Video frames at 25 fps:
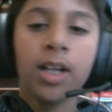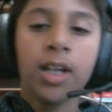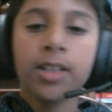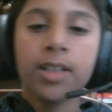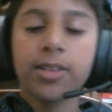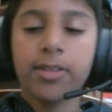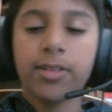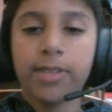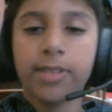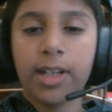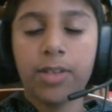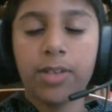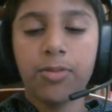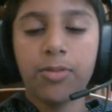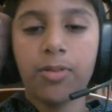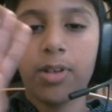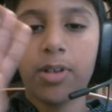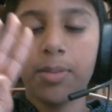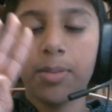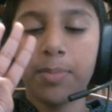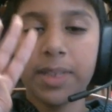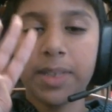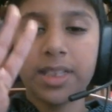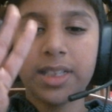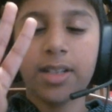so that you
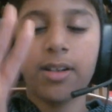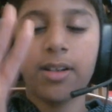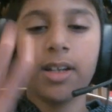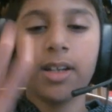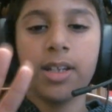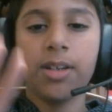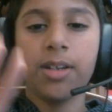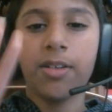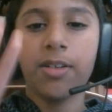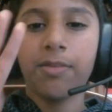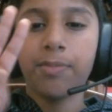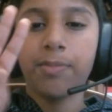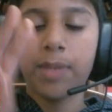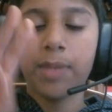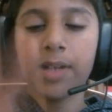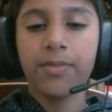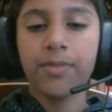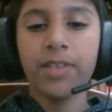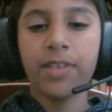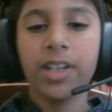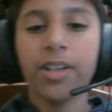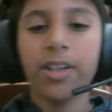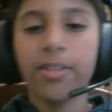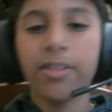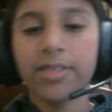won't miss out any of my
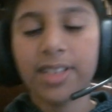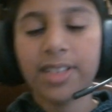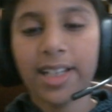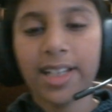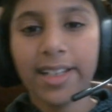videos.